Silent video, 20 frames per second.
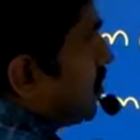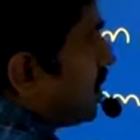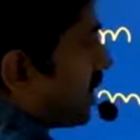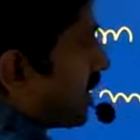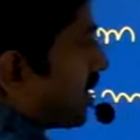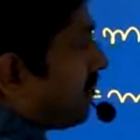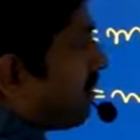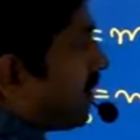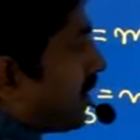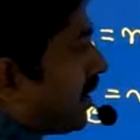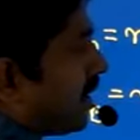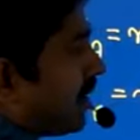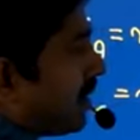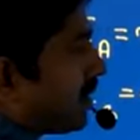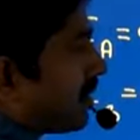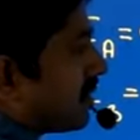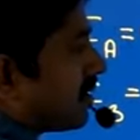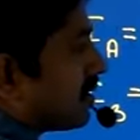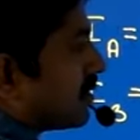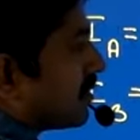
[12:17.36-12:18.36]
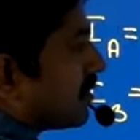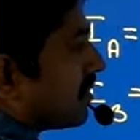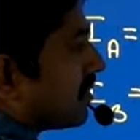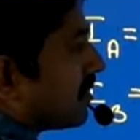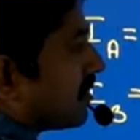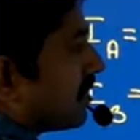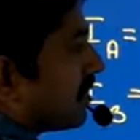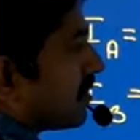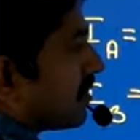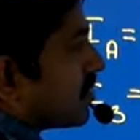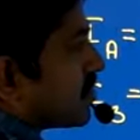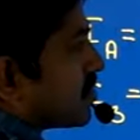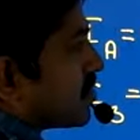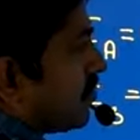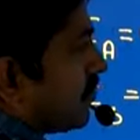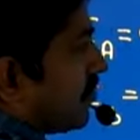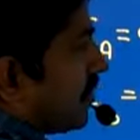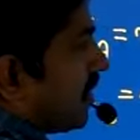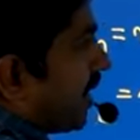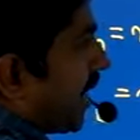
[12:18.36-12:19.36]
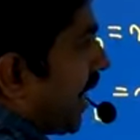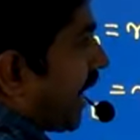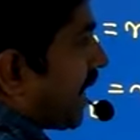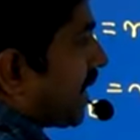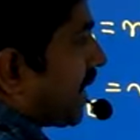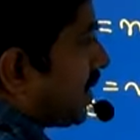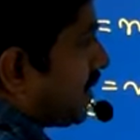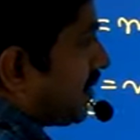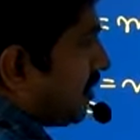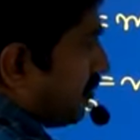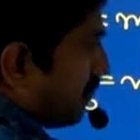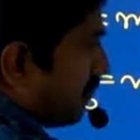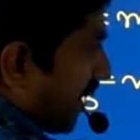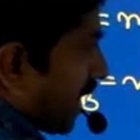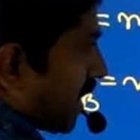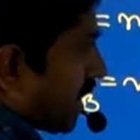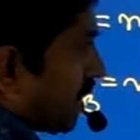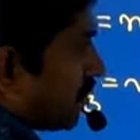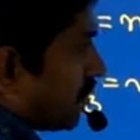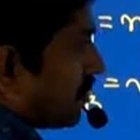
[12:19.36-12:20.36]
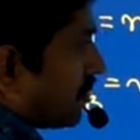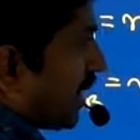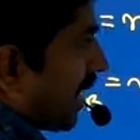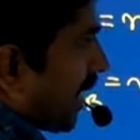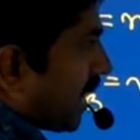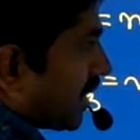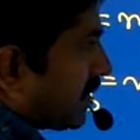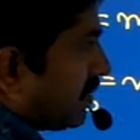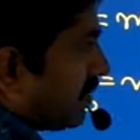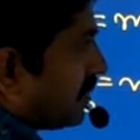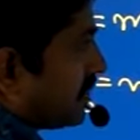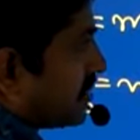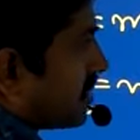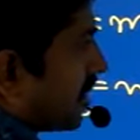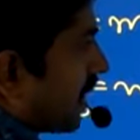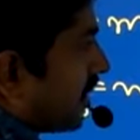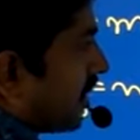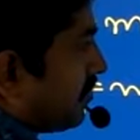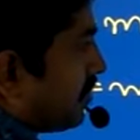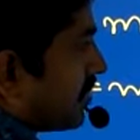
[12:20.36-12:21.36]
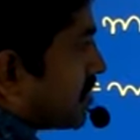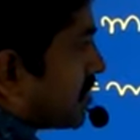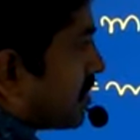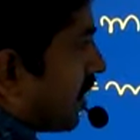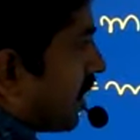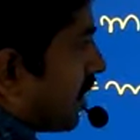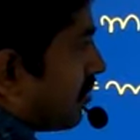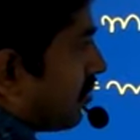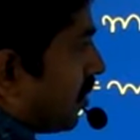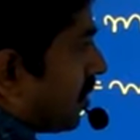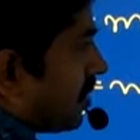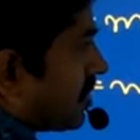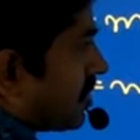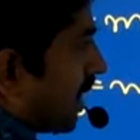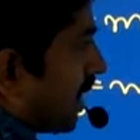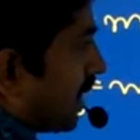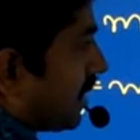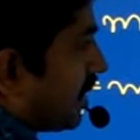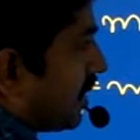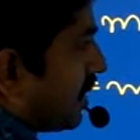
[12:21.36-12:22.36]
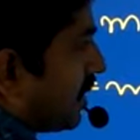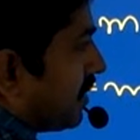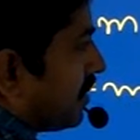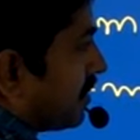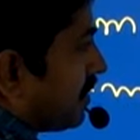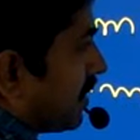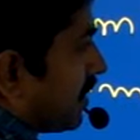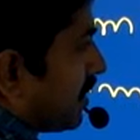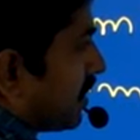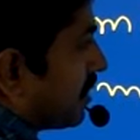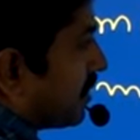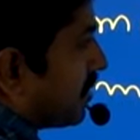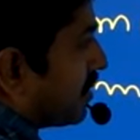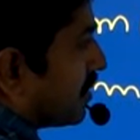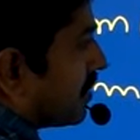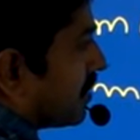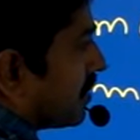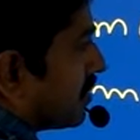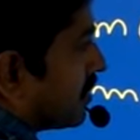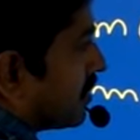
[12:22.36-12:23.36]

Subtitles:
is only given, na? So for diagonal, parallel to the diagonal, this line was drawn. What is the angle here then?